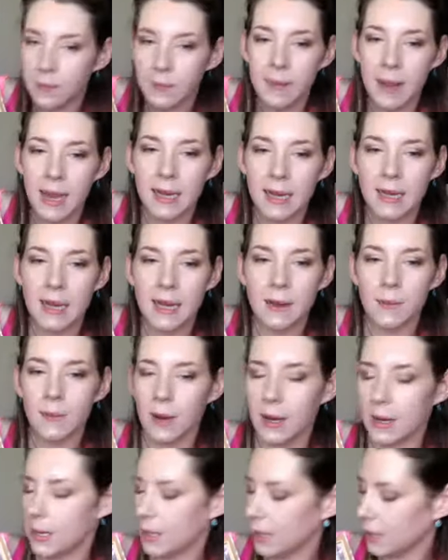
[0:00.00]
magnet
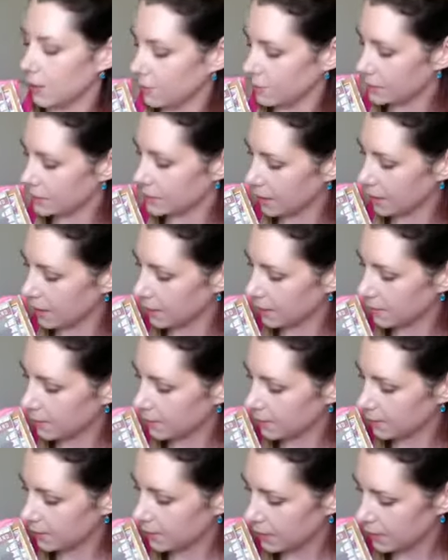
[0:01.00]
one. It goes up.
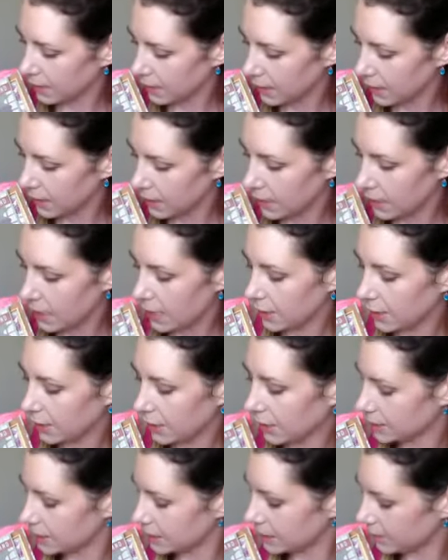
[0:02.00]
And you
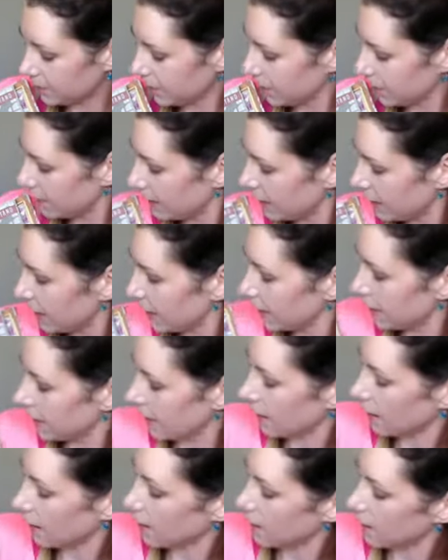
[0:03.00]
can slip one behind
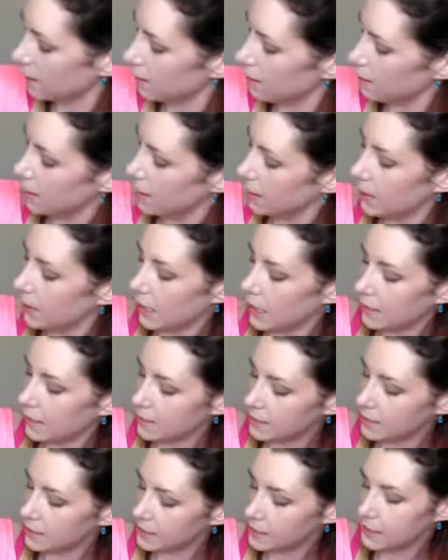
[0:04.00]
there. And
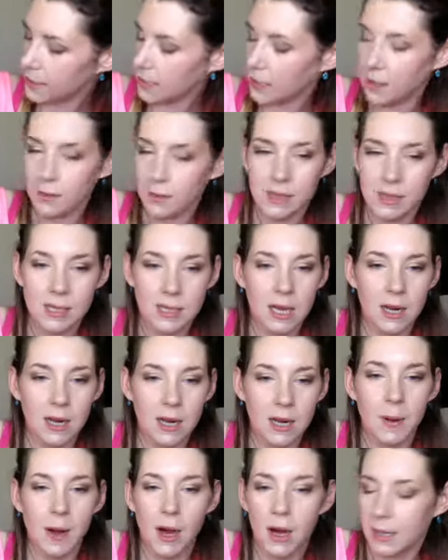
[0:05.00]
this is cute. It's got a
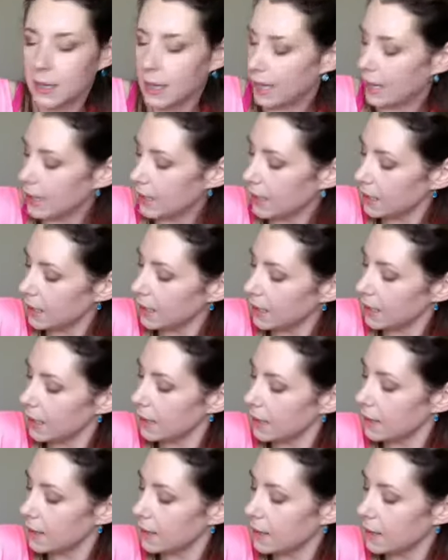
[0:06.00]
pocket.
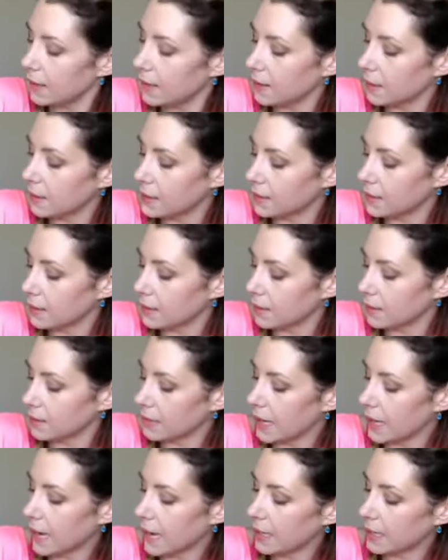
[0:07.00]
And then these little
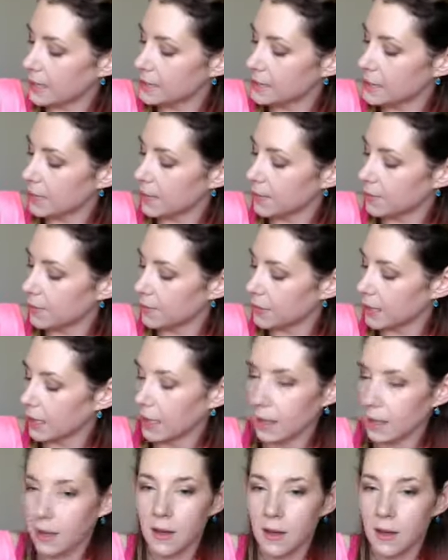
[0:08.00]
tags here with like